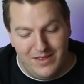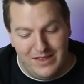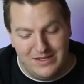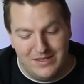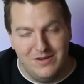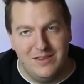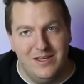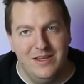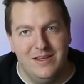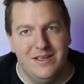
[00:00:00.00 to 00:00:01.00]
This little
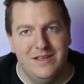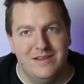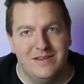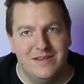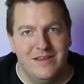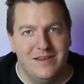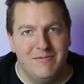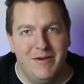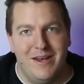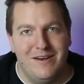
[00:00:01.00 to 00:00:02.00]
thing is
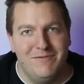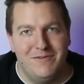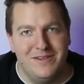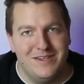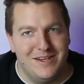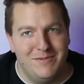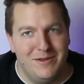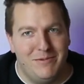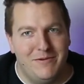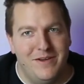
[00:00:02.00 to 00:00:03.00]
competitive with some of
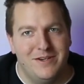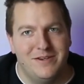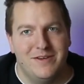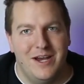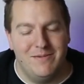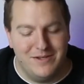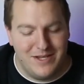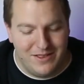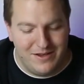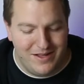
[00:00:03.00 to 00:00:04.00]
the professional cameras
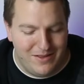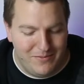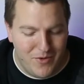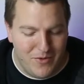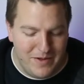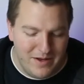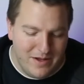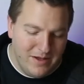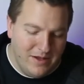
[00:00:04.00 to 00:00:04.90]
out there at the moment,